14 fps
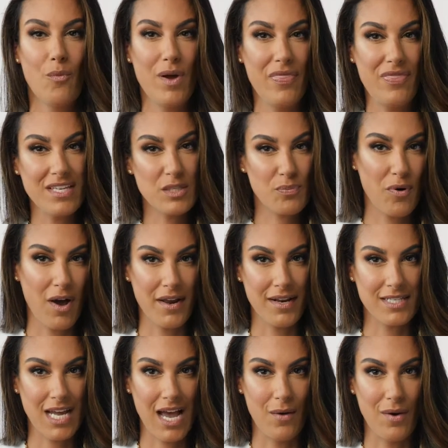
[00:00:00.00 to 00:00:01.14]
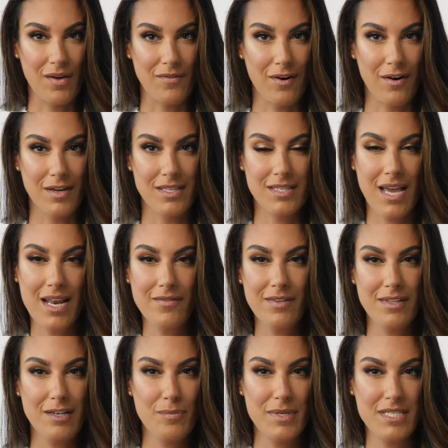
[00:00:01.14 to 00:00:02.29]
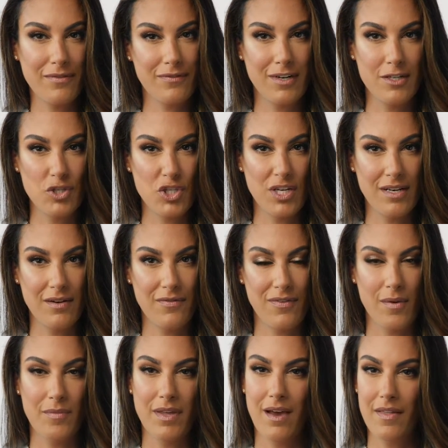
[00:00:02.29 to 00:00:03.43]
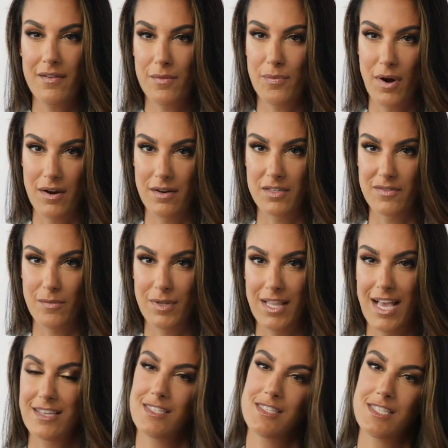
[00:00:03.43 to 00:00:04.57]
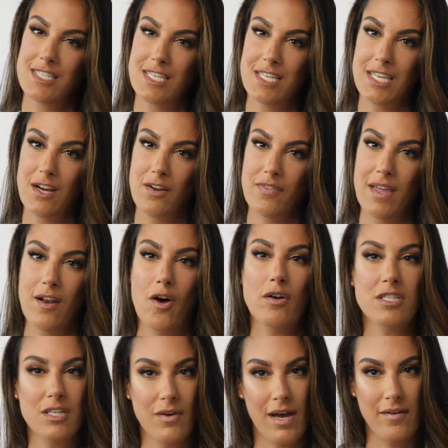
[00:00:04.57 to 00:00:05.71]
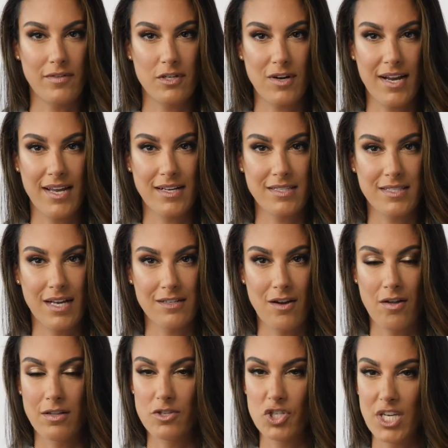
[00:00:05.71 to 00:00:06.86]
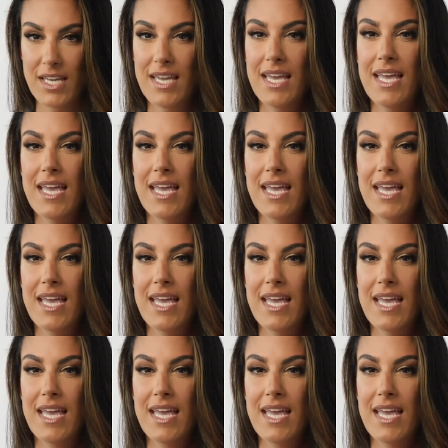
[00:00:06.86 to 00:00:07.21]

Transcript: With this product, however, it's kind of a little bit differentiated from the other products from Alastin Skincare that also have the Trihex technology